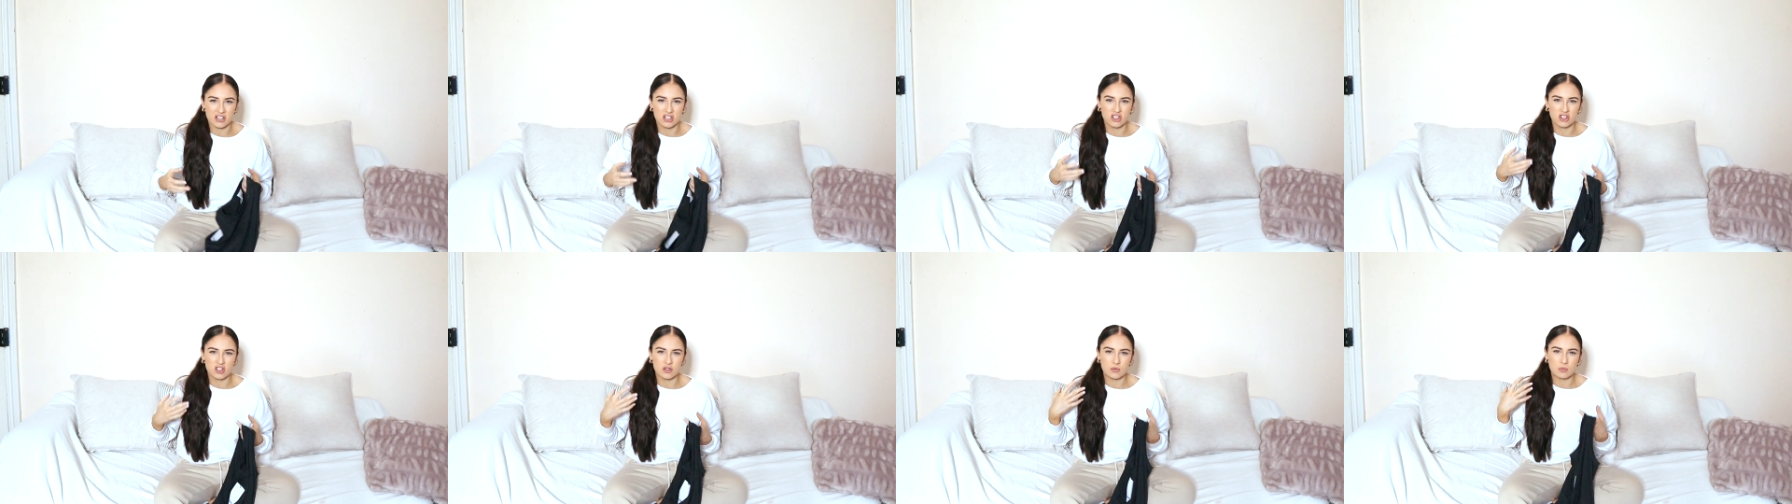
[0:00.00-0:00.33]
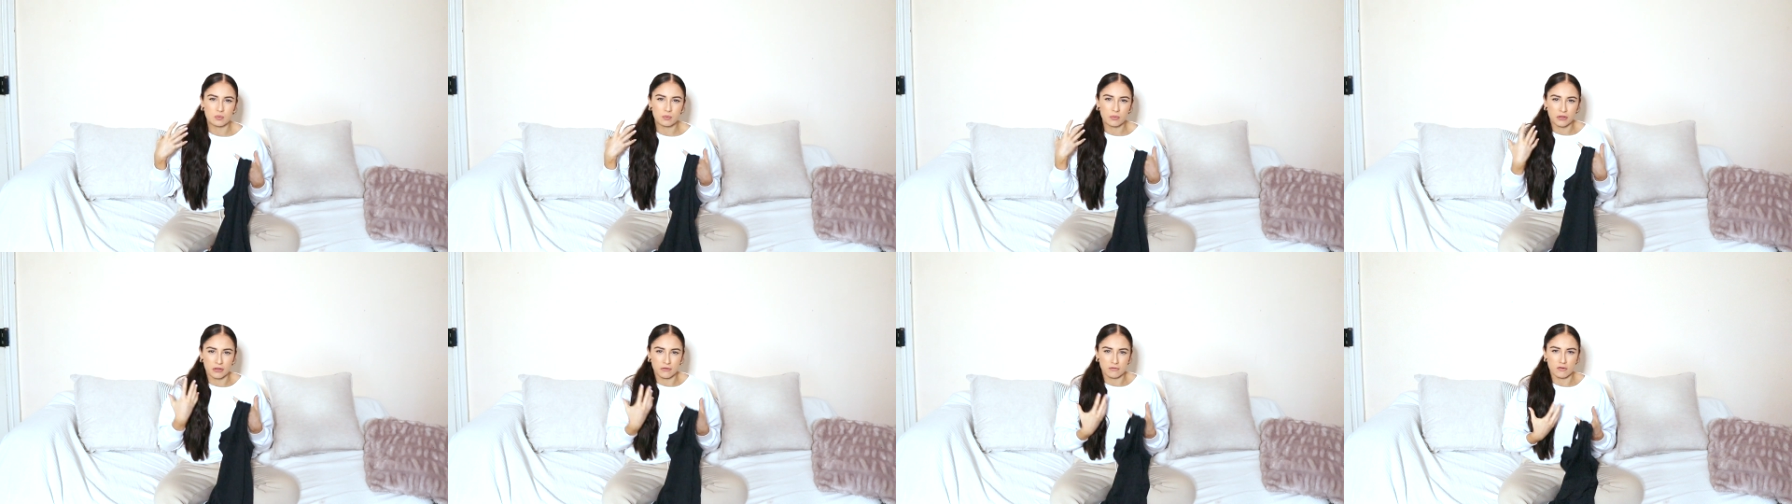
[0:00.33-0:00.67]
you just
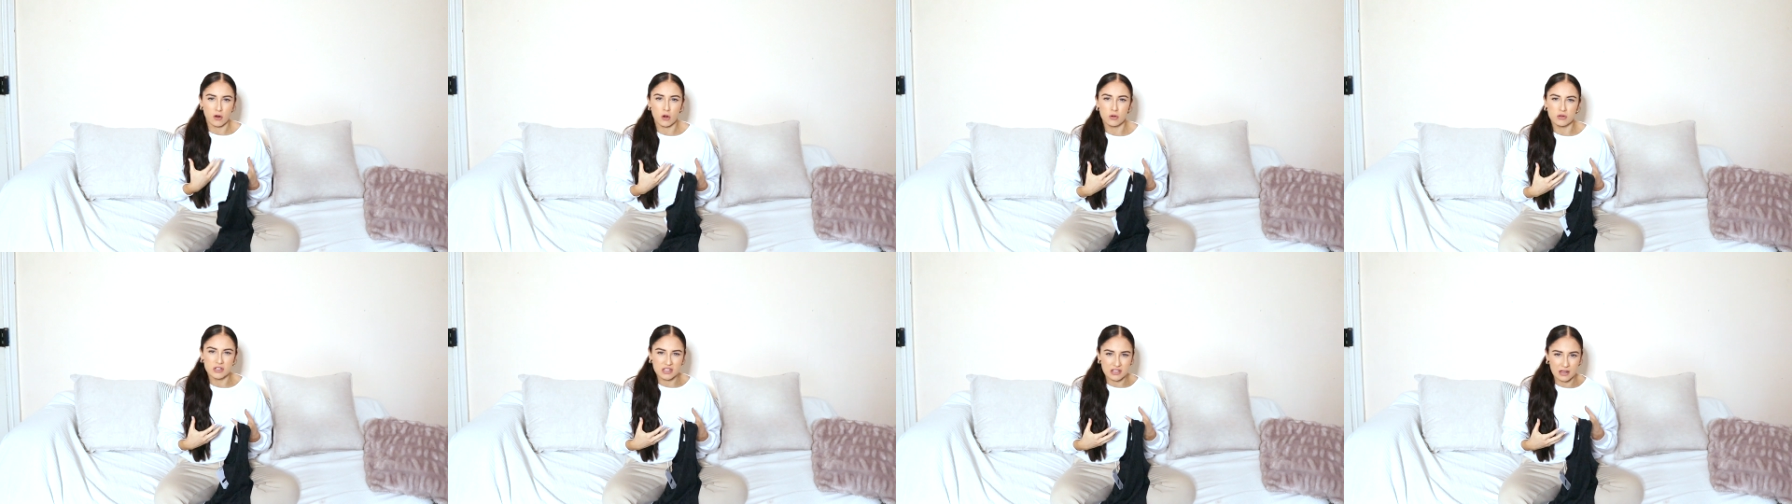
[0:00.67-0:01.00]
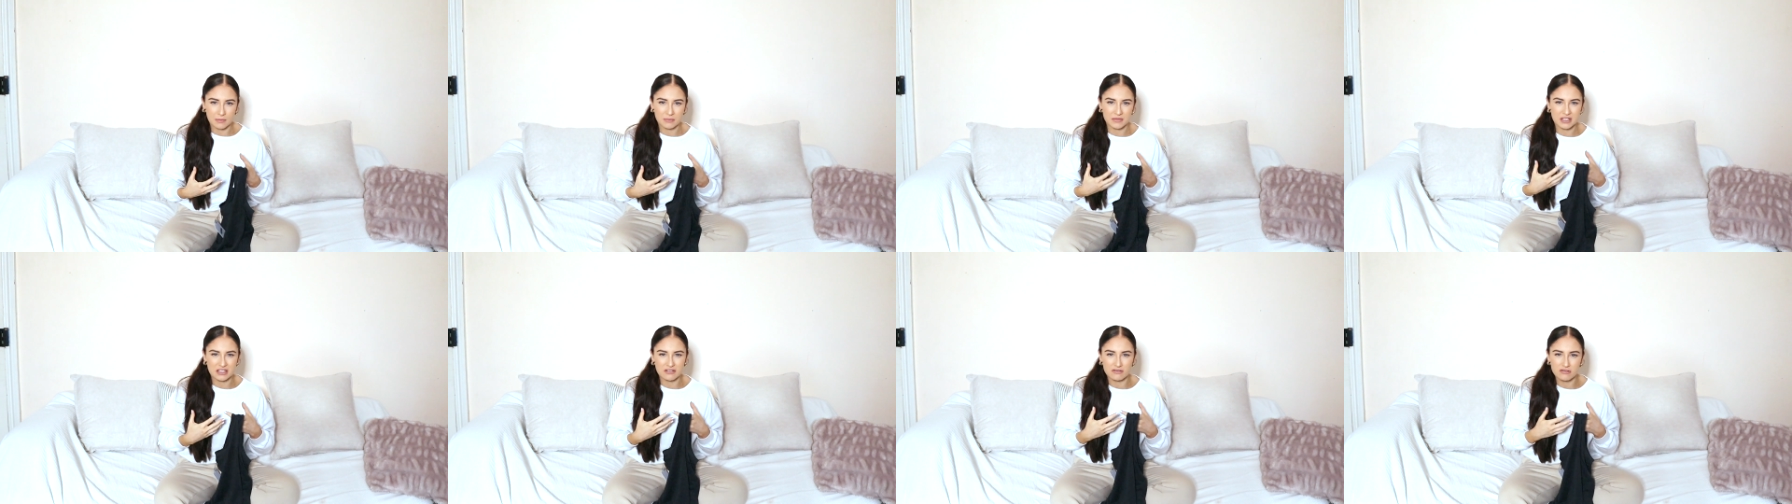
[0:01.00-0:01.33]
throw
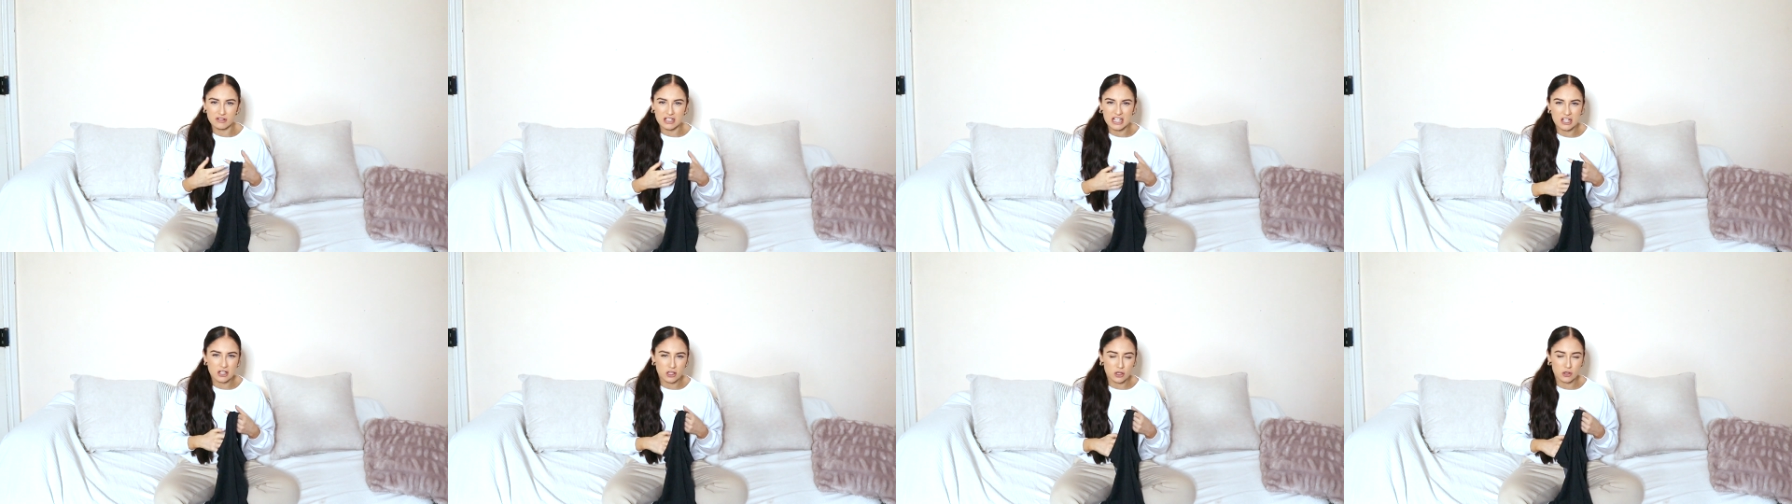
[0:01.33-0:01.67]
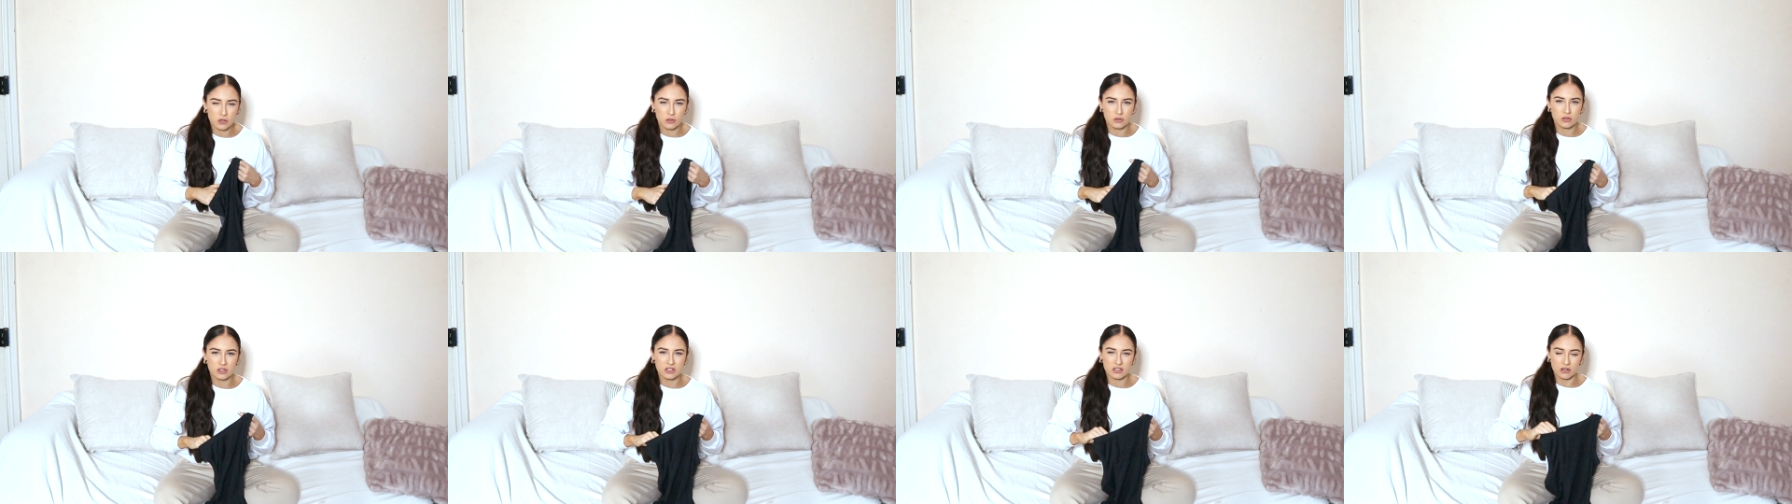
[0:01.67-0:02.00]
something really
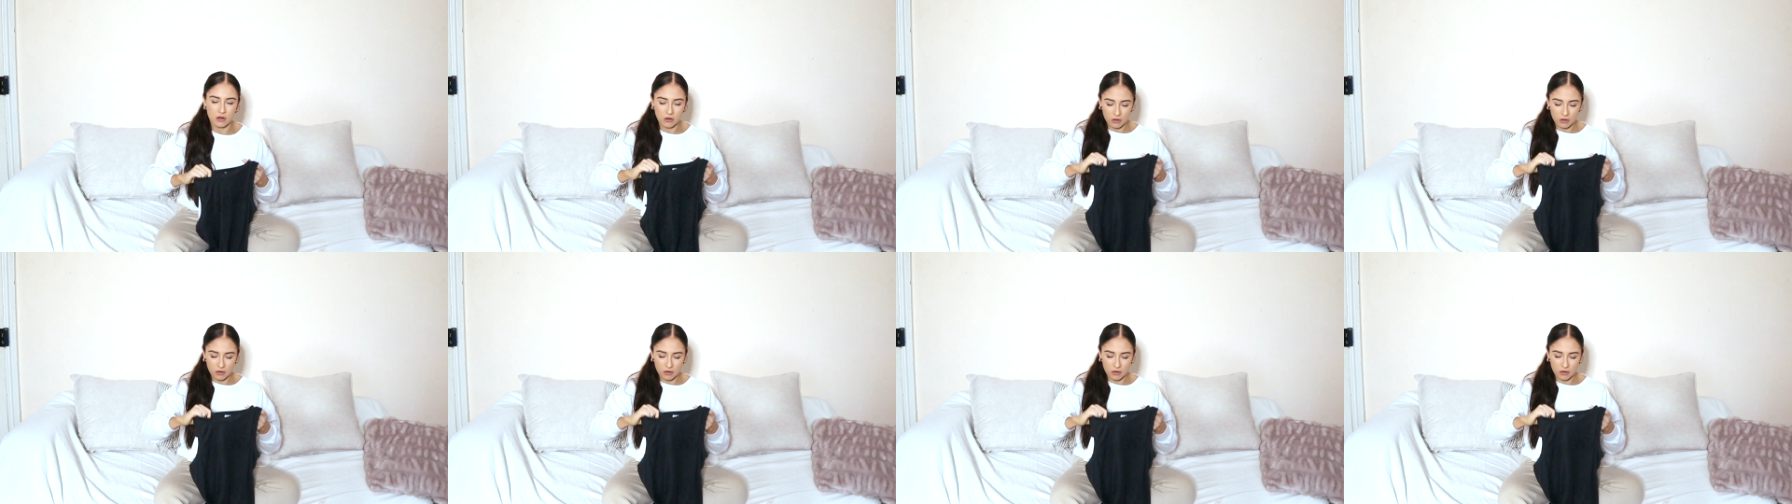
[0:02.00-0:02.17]
loose